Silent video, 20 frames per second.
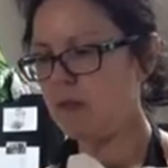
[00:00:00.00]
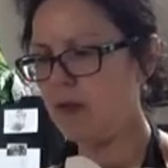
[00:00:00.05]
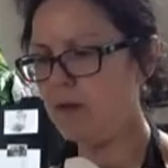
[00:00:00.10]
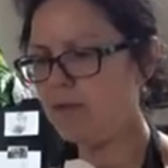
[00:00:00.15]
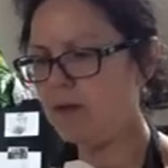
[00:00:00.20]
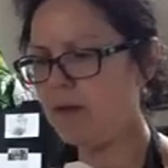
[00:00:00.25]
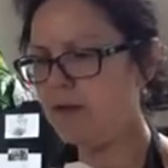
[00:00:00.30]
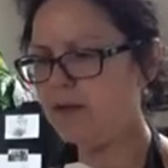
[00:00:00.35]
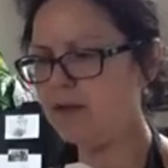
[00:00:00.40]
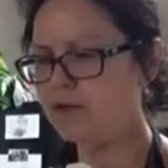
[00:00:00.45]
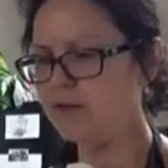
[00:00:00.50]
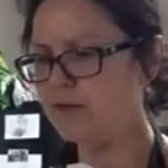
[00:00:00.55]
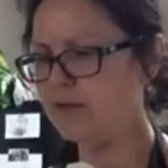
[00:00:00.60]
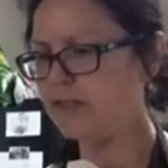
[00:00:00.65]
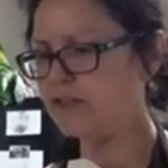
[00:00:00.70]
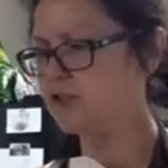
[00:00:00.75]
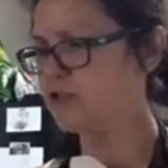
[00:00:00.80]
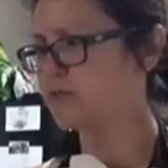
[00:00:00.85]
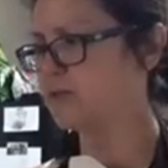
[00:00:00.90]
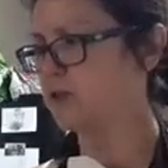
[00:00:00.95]
I probably don't
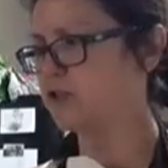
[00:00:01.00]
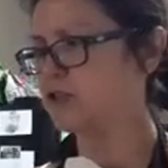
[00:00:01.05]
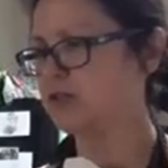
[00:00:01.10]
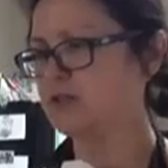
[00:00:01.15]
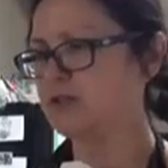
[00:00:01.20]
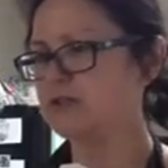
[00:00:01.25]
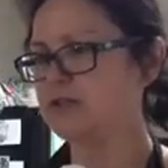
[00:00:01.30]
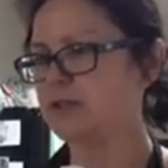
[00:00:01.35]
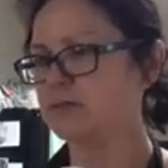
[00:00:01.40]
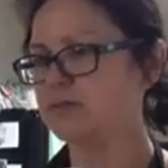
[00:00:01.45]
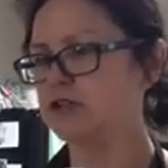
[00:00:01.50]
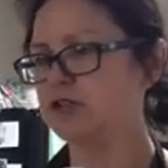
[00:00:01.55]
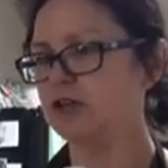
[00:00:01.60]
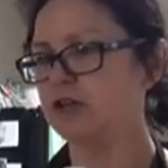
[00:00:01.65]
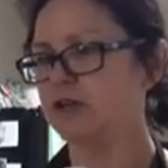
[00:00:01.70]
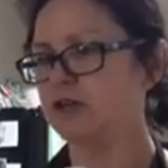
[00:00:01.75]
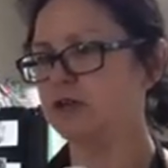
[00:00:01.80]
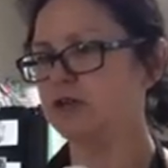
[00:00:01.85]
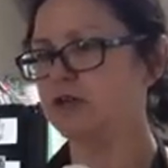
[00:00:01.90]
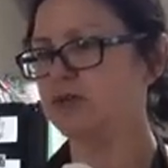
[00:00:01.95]
need too much of this. I'm just
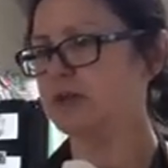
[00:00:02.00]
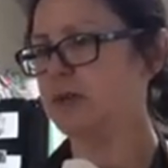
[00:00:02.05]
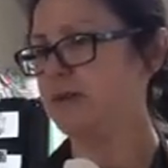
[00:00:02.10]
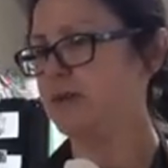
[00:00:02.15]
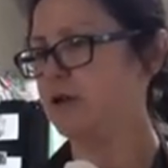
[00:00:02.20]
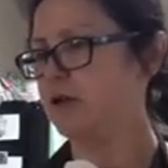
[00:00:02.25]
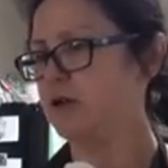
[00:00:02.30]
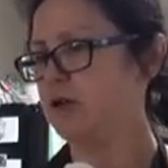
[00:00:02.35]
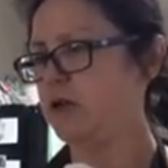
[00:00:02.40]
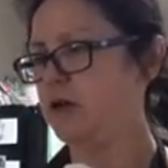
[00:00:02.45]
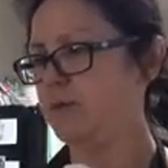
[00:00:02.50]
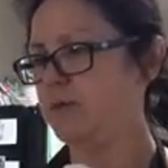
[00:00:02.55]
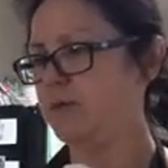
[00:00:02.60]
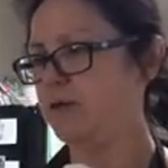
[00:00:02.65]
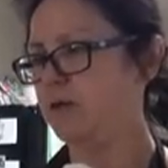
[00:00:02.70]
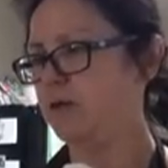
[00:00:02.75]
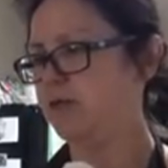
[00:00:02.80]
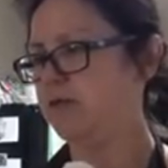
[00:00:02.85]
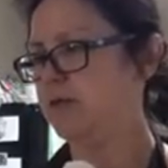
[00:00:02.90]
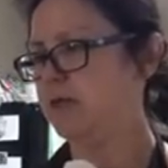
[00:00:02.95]
going to use maybe a
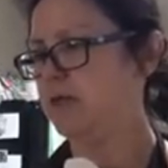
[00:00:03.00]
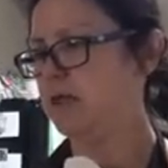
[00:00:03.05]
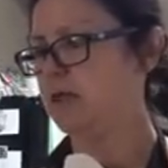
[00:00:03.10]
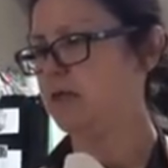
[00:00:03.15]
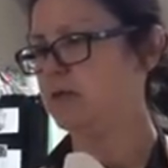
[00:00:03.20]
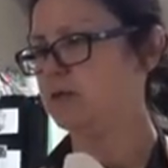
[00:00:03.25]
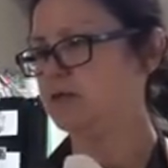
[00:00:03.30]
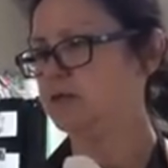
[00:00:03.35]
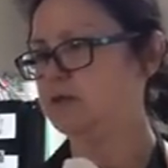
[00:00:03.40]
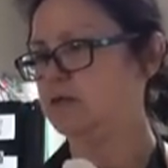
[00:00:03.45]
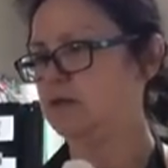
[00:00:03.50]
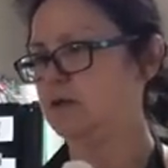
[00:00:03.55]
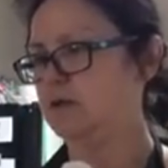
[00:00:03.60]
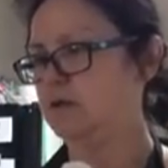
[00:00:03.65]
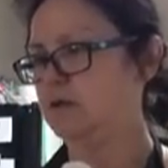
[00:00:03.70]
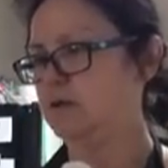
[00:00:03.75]
couple of these.